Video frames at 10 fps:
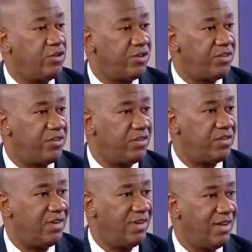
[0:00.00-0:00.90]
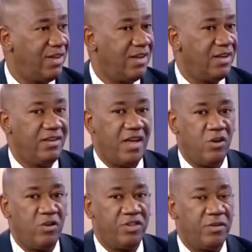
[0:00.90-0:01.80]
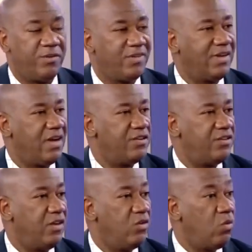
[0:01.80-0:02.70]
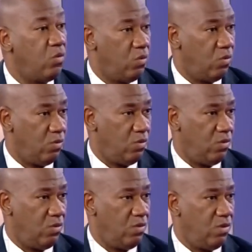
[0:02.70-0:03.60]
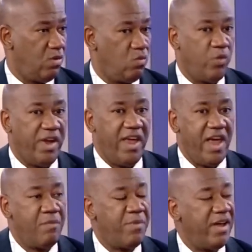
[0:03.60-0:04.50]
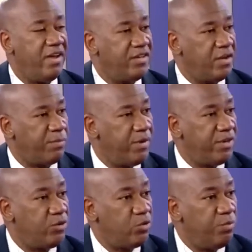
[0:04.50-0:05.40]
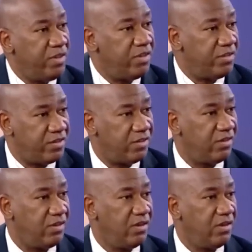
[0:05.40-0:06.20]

justices, their lordships, can say, no, we hereby interpret it to mean this.